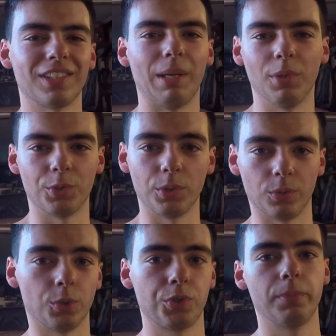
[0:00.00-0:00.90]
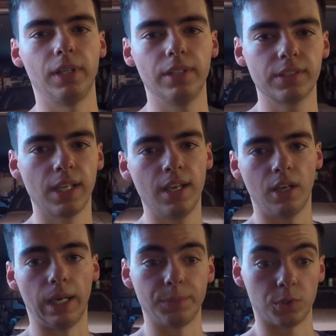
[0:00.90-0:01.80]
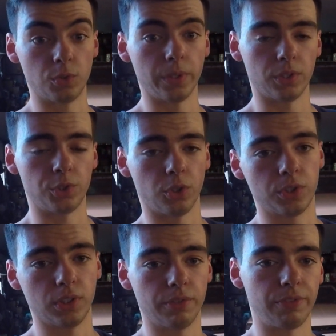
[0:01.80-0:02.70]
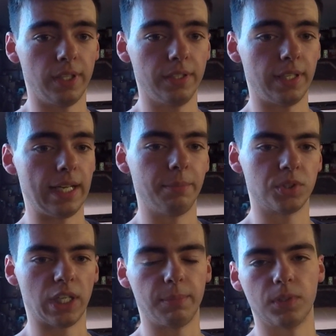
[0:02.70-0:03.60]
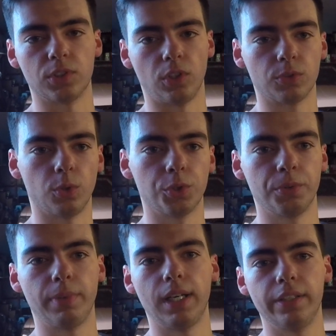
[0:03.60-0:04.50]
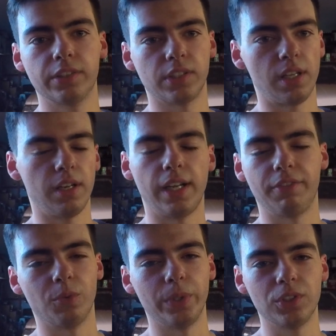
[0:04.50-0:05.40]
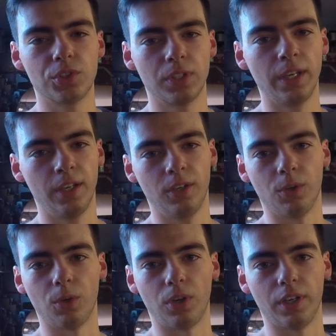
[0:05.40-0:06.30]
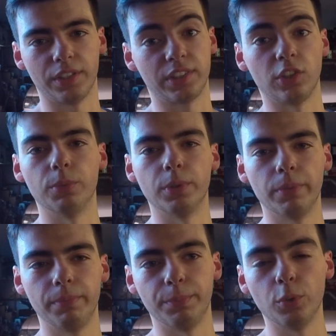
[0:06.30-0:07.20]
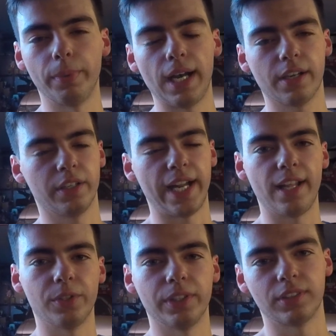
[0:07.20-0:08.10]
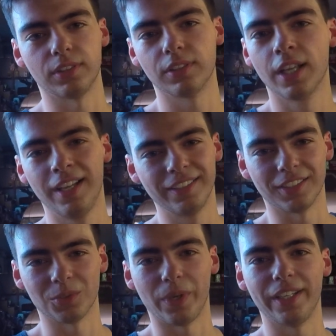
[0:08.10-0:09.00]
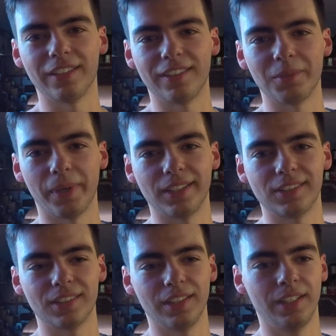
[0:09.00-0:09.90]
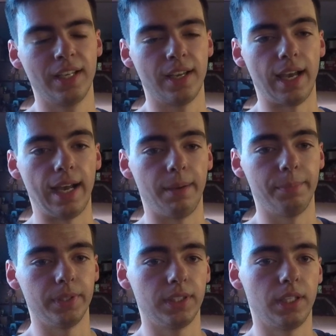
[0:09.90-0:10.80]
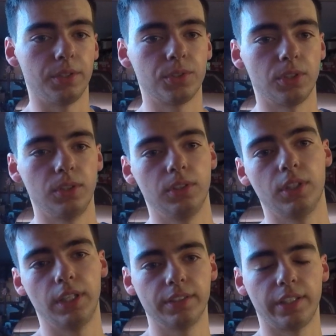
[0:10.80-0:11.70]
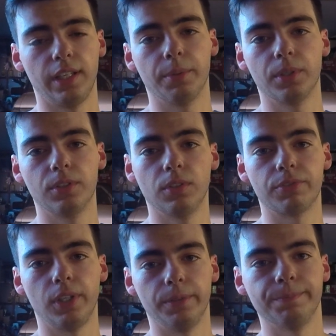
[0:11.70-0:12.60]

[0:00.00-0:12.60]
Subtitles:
I'm not doing torsion bars, I'm just doing the shocks at the front. I'm just keeping the stock torsion bars because I don't have a winch or a steel bull bar, got an alloy, so it doesn't weigh anything basically. But yeah, I'll show you guys how I'm going to do the front.